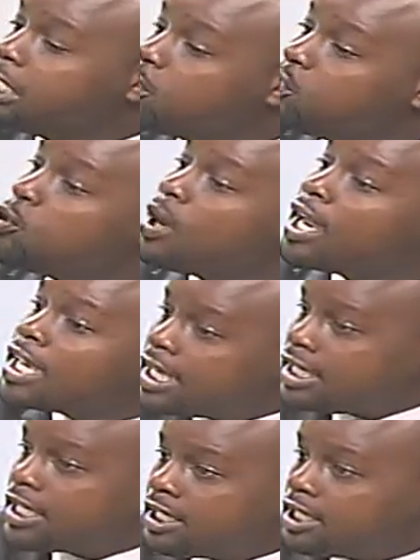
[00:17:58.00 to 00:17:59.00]
You are
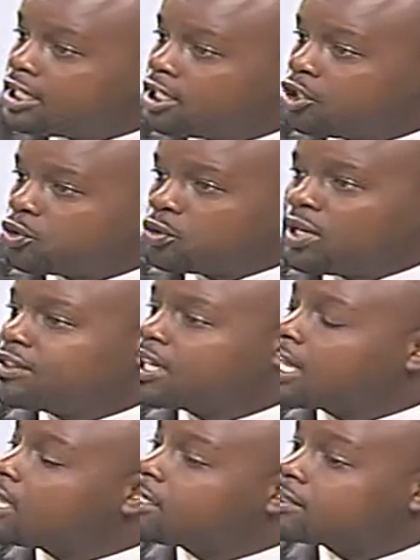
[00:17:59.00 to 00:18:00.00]
headed to nothing
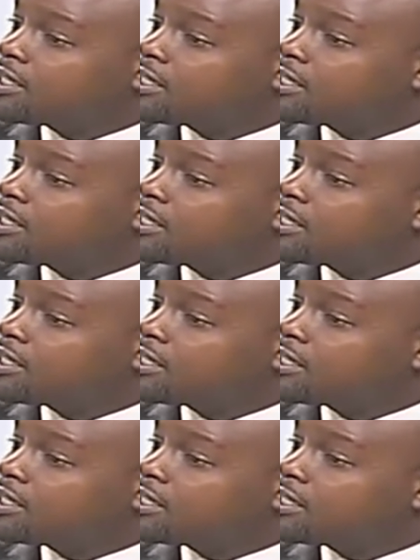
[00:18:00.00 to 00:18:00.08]
else